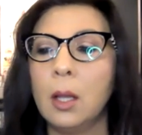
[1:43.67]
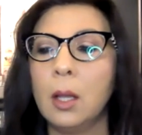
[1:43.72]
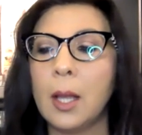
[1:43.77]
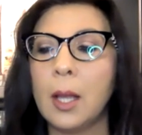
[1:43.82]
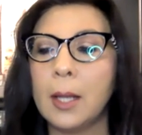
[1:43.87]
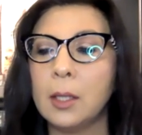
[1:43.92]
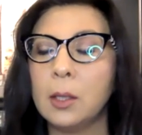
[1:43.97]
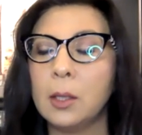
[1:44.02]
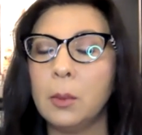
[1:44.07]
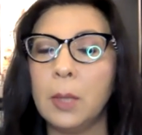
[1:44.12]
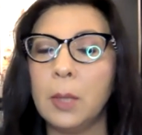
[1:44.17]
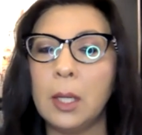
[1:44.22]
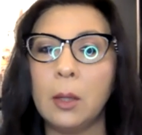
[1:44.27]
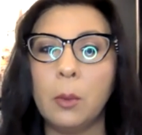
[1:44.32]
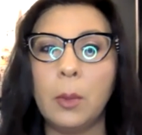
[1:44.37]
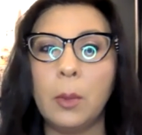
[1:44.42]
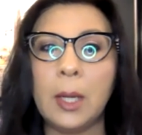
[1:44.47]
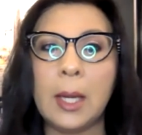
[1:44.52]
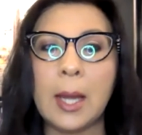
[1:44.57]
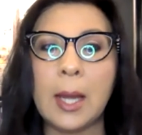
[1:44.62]
Last week
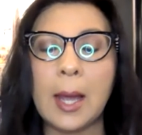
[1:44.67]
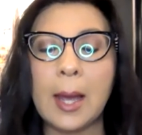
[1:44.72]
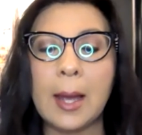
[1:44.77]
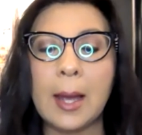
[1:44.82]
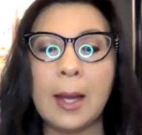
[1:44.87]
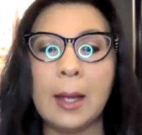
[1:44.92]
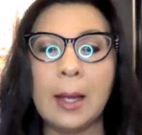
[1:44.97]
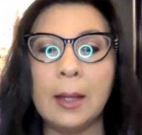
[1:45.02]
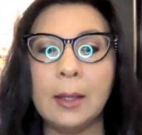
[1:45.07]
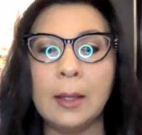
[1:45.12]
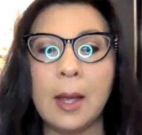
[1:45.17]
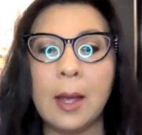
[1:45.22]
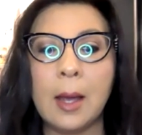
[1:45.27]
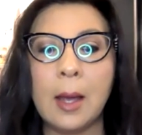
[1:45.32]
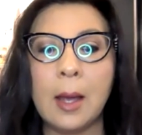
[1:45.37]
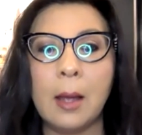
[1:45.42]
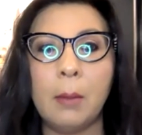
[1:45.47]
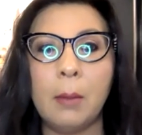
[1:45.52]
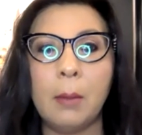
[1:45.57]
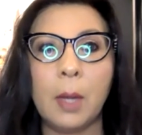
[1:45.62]
we had
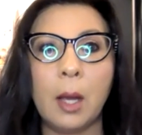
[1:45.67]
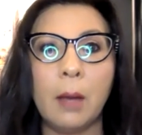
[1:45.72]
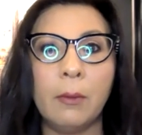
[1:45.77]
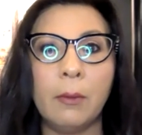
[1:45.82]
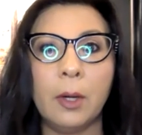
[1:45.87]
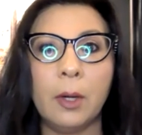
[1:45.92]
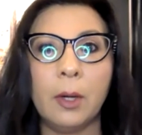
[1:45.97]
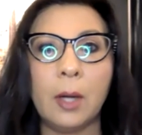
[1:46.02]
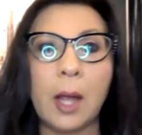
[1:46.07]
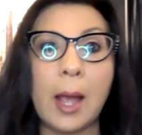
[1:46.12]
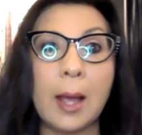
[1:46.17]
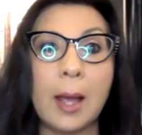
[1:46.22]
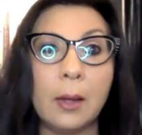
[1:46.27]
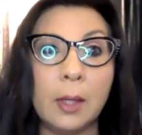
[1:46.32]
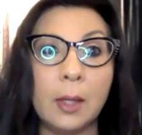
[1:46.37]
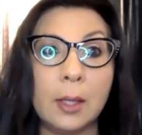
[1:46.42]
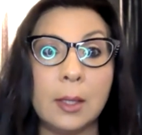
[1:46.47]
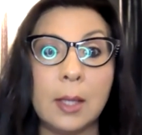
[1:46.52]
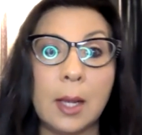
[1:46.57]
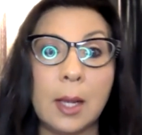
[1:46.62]
covered how
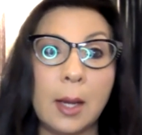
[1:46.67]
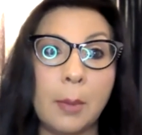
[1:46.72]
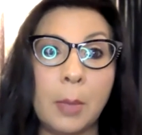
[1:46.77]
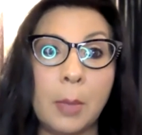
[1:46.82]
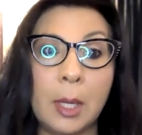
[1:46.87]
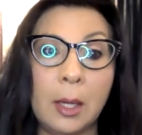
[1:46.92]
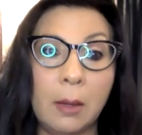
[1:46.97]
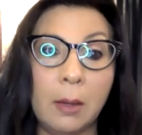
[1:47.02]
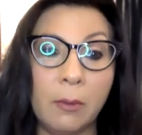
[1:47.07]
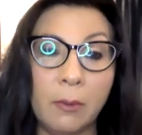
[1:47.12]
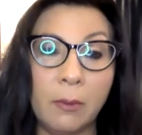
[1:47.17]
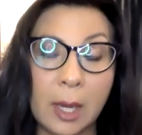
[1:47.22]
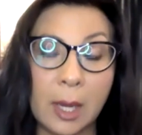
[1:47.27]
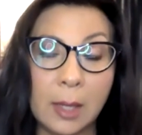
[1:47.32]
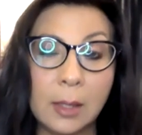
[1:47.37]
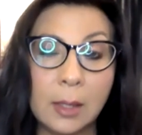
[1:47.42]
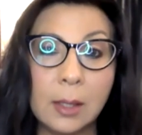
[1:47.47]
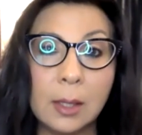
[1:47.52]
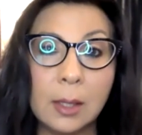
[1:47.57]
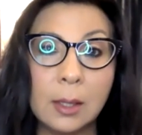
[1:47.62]
to set up an
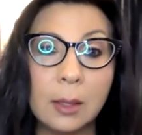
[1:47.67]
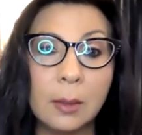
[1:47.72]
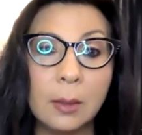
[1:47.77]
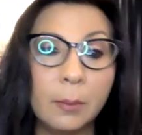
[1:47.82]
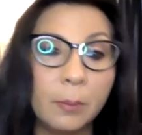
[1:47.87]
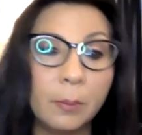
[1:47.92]
event.